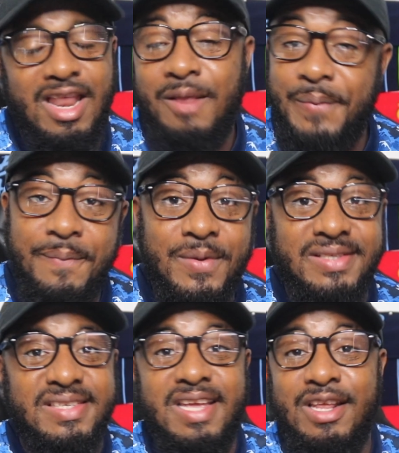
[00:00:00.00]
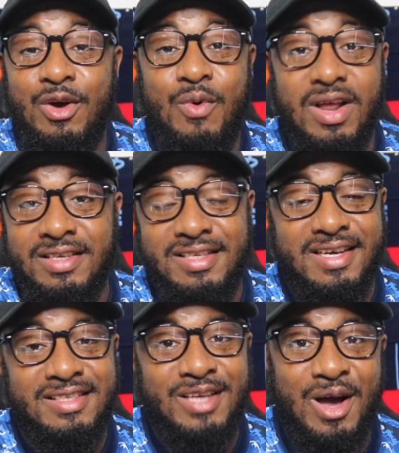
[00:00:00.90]
A lot of people are saying they don't want to see
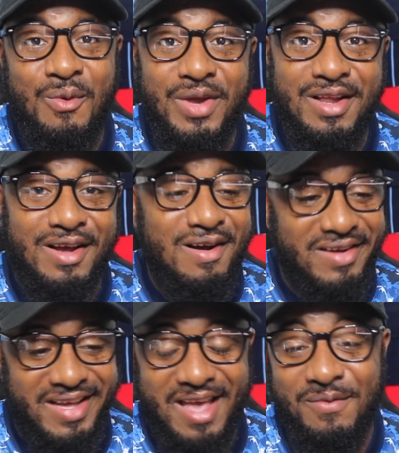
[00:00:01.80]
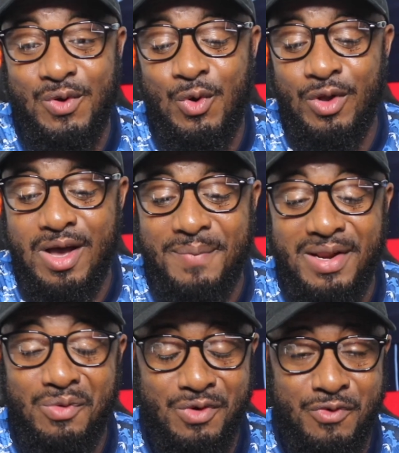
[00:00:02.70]
Qatar win the CONCACAF Gold Cup
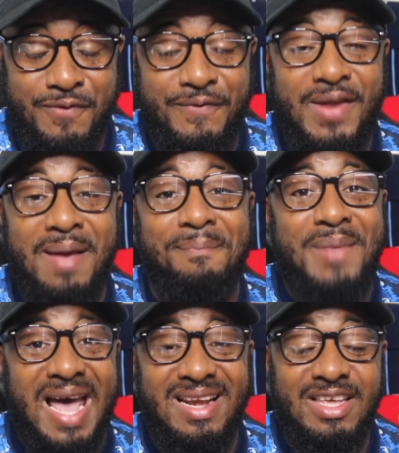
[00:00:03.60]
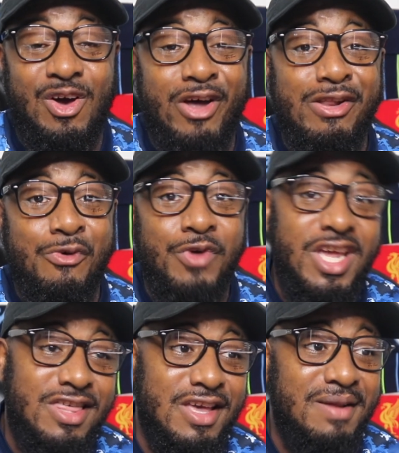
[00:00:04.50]
and it would reflect badly on the
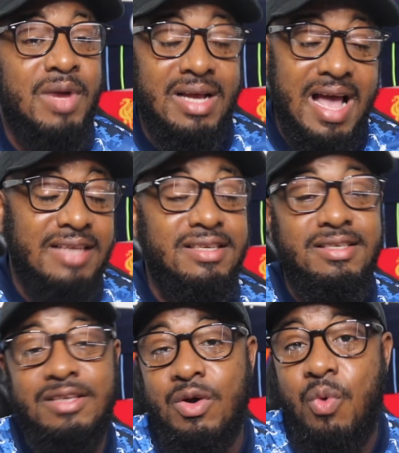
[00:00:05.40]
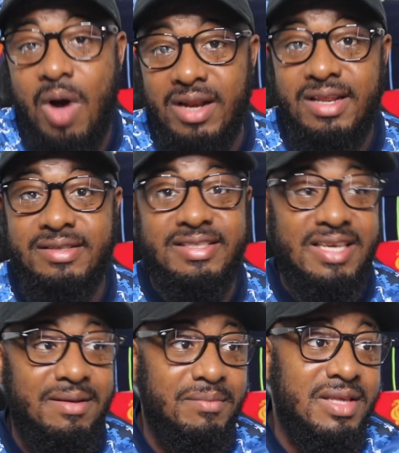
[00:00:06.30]
region. But guys, this is a quality
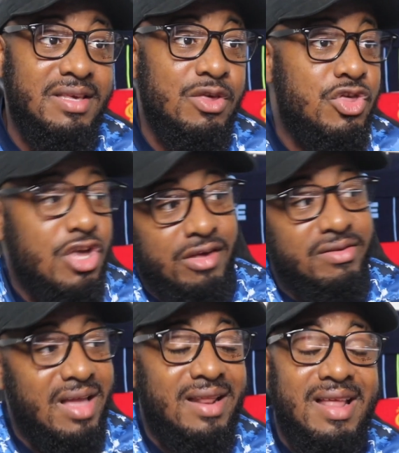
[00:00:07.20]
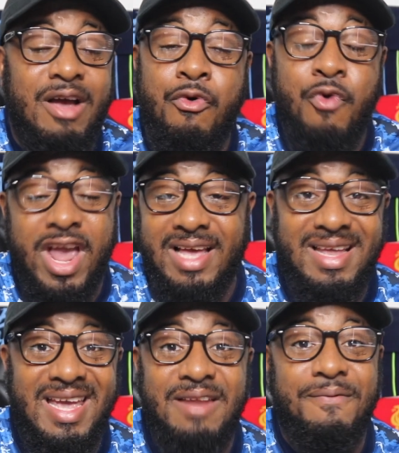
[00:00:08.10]
team. This is just not a
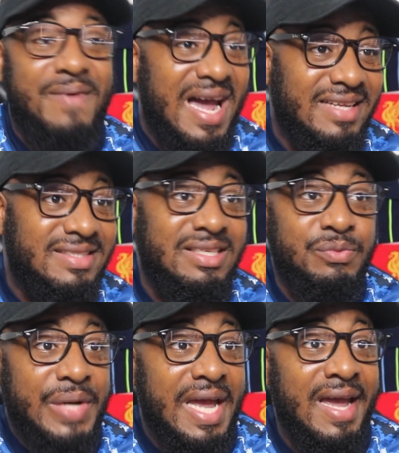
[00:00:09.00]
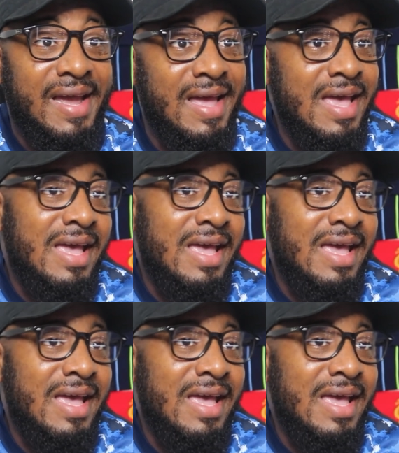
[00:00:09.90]
regular invitee where